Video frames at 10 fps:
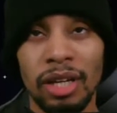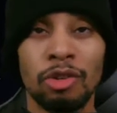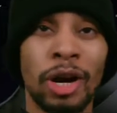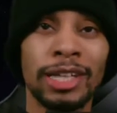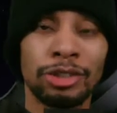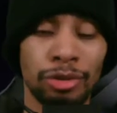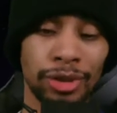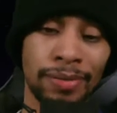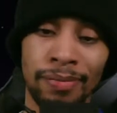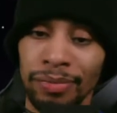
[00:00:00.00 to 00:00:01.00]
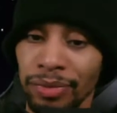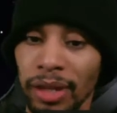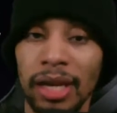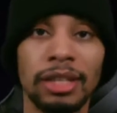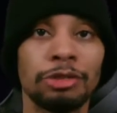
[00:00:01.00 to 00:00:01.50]
Crash 3
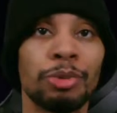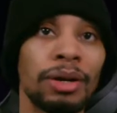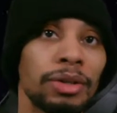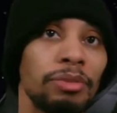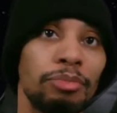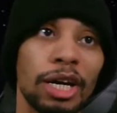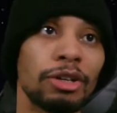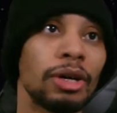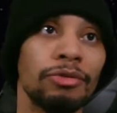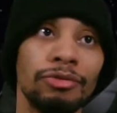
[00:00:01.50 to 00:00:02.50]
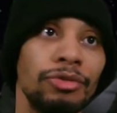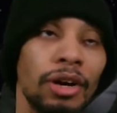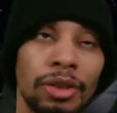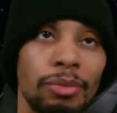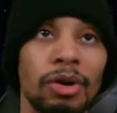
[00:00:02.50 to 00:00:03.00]
is probably the better of
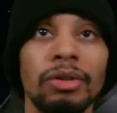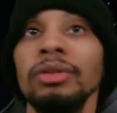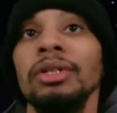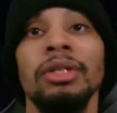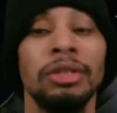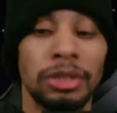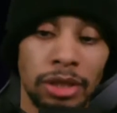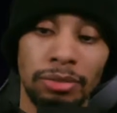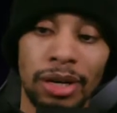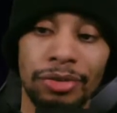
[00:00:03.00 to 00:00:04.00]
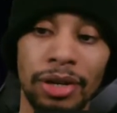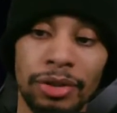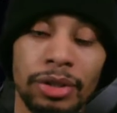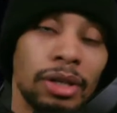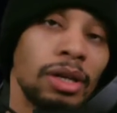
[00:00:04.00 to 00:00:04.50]
them all. Still my
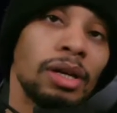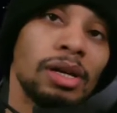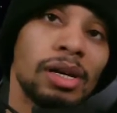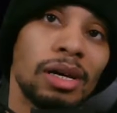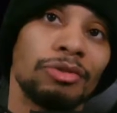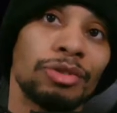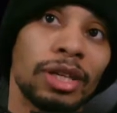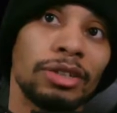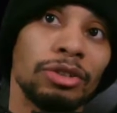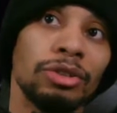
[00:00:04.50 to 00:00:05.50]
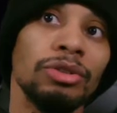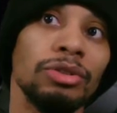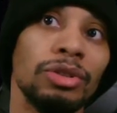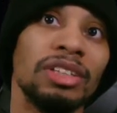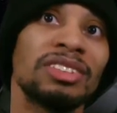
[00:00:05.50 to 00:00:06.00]
favorite. I feel like
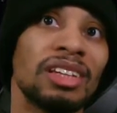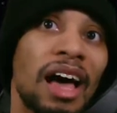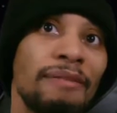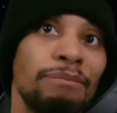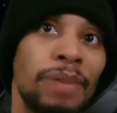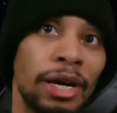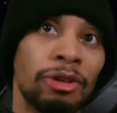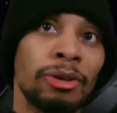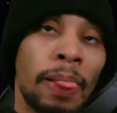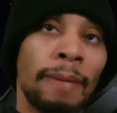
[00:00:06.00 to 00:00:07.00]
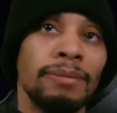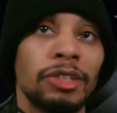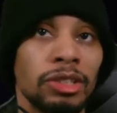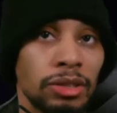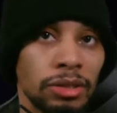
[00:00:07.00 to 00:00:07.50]
it's a lot better
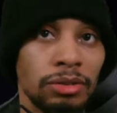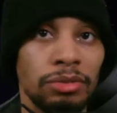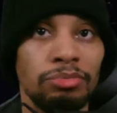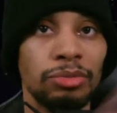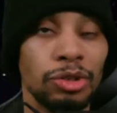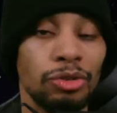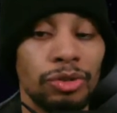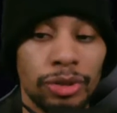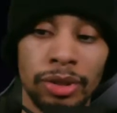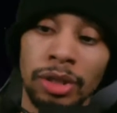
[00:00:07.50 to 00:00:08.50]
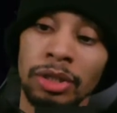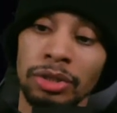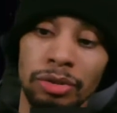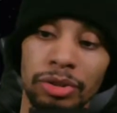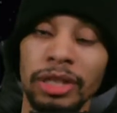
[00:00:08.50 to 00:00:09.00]
to maneuver,
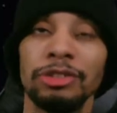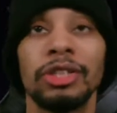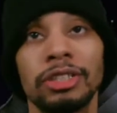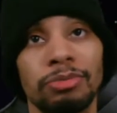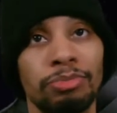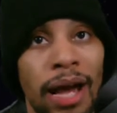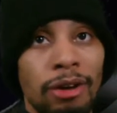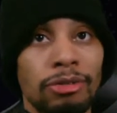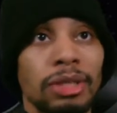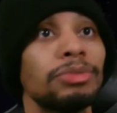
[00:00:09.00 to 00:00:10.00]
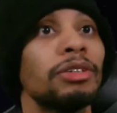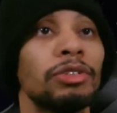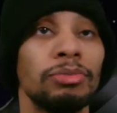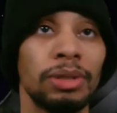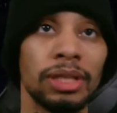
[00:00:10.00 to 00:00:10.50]
do things. You get some power-ups
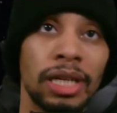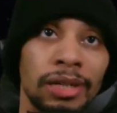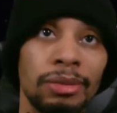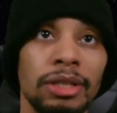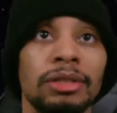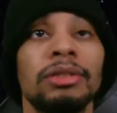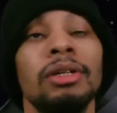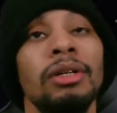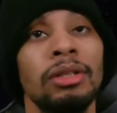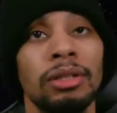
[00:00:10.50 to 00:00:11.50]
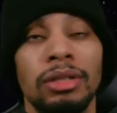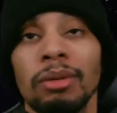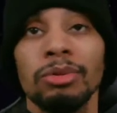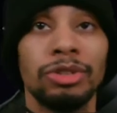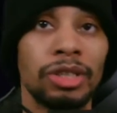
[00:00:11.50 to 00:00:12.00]
after you beat enemies,
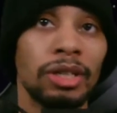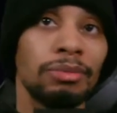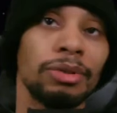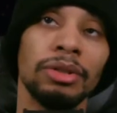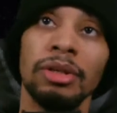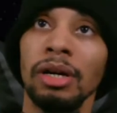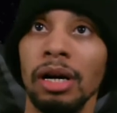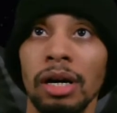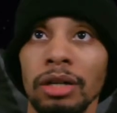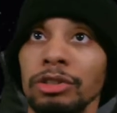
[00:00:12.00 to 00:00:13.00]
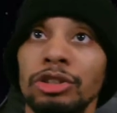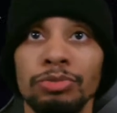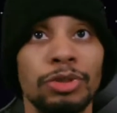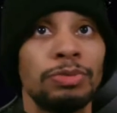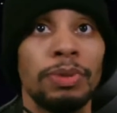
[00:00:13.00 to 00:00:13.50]
double jump, the
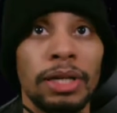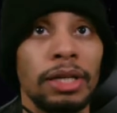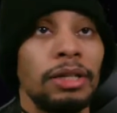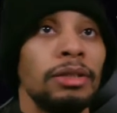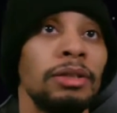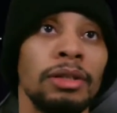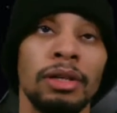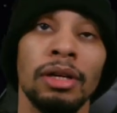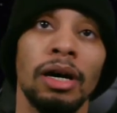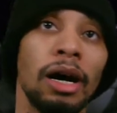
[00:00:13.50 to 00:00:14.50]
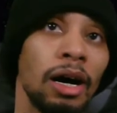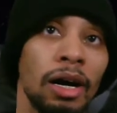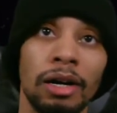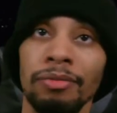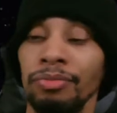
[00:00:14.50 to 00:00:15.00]
super spin,
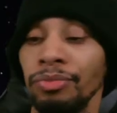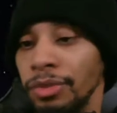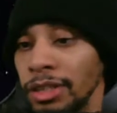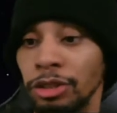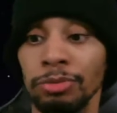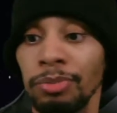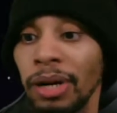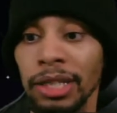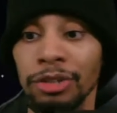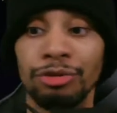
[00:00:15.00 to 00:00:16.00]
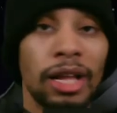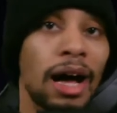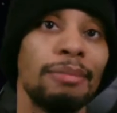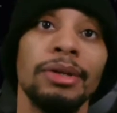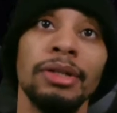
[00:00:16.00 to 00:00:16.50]
the super belly
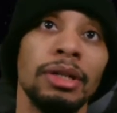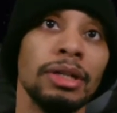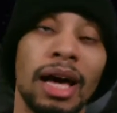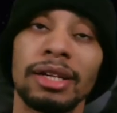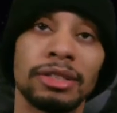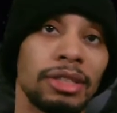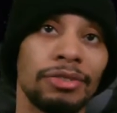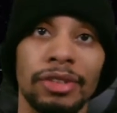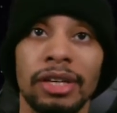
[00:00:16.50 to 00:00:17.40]
flop, a lot of stuff of